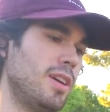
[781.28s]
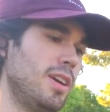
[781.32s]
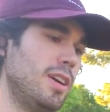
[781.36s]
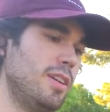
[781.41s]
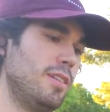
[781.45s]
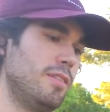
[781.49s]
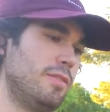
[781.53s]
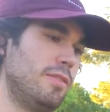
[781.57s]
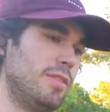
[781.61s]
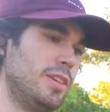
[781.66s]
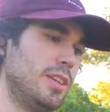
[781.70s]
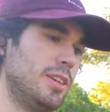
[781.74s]

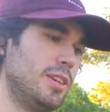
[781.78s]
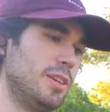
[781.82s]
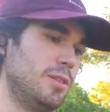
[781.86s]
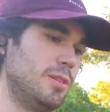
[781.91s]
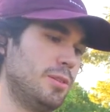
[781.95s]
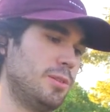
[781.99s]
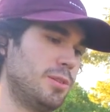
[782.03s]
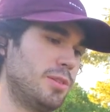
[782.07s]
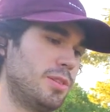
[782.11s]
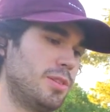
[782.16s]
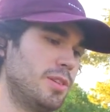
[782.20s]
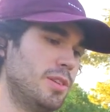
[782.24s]
of
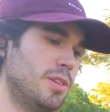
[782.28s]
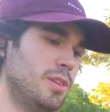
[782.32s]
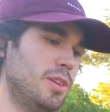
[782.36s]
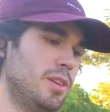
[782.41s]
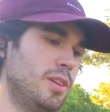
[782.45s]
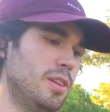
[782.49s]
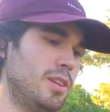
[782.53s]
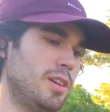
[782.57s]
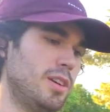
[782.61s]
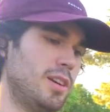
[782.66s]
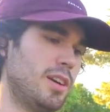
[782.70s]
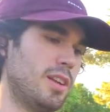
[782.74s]
videos
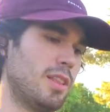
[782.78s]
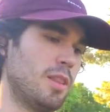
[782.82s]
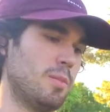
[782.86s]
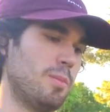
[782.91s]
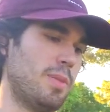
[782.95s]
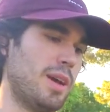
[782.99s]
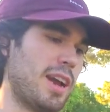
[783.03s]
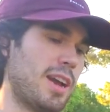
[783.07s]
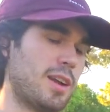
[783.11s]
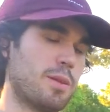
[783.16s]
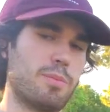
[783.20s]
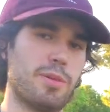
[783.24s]
on the
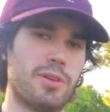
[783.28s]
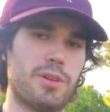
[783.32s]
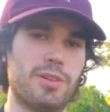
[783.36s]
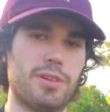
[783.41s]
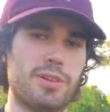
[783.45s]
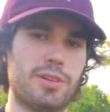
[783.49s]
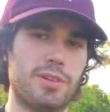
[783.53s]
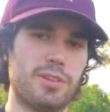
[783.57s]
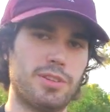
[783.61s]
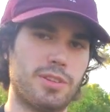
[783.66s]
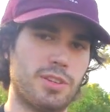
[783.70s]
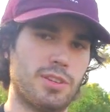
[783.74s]
back
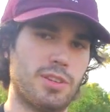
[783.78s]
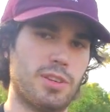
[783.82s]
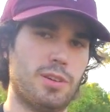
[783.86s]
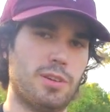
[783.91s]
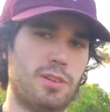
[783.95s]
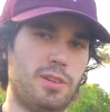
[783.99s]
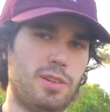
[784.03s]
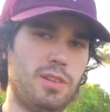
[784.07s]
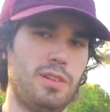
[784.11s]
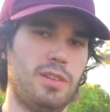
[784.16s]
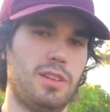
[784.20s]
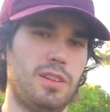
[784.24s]
burner.
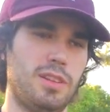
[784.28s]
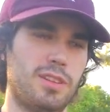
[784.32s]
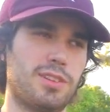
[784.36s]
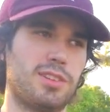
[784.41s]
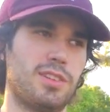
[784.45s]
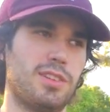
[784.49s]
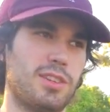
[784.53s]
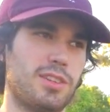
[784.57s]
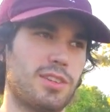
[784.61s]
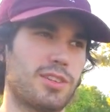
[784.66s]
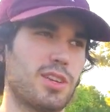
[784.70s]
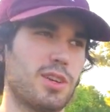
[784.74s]
So uh, there,
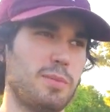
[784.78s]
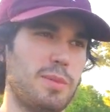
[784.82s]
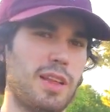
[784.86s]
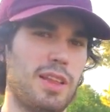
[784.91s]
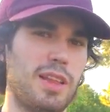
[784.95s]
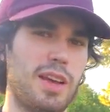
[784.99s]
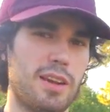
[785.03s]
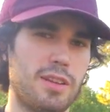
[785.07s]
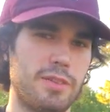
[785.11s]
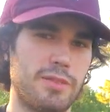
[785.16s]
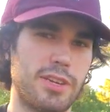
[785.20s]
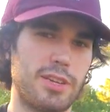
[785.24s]
there's gonna be a
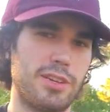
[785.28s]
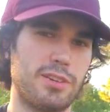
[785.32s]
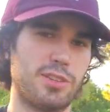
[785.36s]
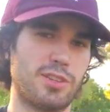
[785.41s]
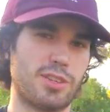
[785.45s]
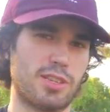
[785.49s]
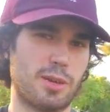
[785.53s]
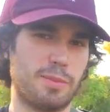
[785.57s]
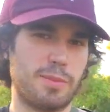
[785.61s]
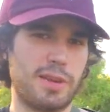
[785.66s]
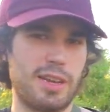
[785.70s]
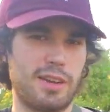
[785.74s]
lot of
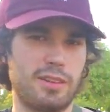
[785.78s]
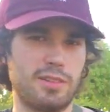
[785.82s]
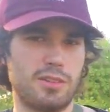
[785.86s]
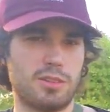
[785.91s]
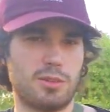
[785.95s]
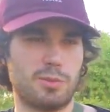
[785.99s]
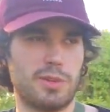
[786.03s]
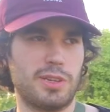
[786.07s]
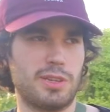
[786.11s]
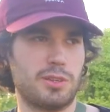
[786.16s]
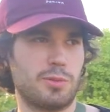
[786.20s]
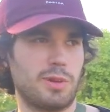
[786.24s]
videos coming out in
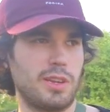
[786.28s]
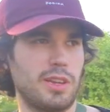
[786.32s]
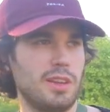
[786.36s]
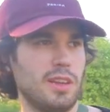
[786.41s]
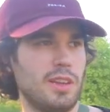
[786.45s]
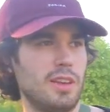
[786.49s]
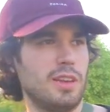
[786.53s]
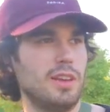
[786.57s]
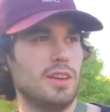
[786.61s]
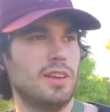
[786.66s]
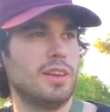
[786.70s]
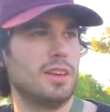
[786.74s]
2020.
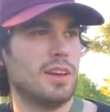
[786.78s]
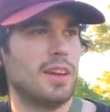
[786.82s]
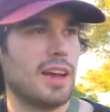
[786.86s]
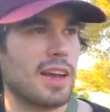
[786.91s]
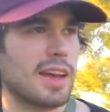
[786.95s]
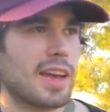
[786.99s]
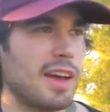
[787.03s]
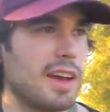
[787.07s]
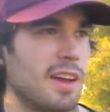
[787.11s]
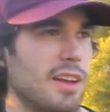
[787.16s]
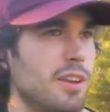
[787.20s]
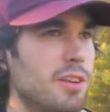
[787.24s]

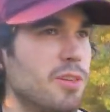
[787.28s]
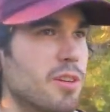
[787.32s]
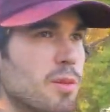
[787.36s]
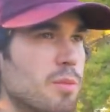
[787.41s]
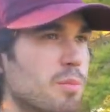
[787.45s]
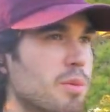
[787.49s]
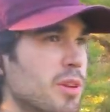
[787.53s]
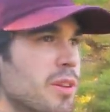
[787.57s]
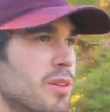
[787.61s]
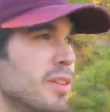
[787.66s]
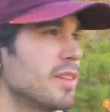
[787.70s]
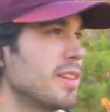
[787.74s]
I got a new
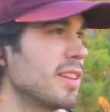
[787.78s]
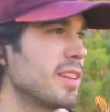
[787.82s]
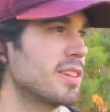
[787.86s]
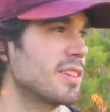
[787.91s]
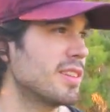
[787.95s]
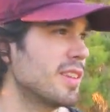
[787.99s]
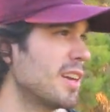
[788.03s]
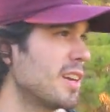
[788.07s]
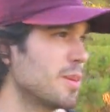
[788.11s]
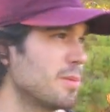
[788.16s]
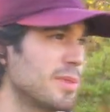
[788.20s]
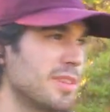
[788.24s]
computer that's
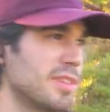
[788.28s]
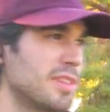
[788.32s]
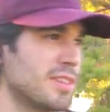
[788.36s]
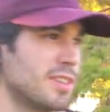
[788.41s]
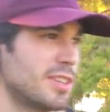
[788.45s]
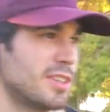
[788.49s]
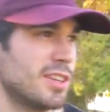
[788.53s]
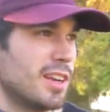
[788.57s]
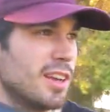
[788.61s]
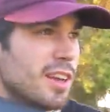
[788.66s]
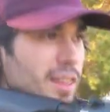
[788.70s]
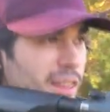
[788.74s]
not a piece of
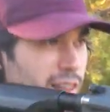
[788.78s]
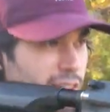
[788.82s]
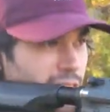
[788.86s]
shit.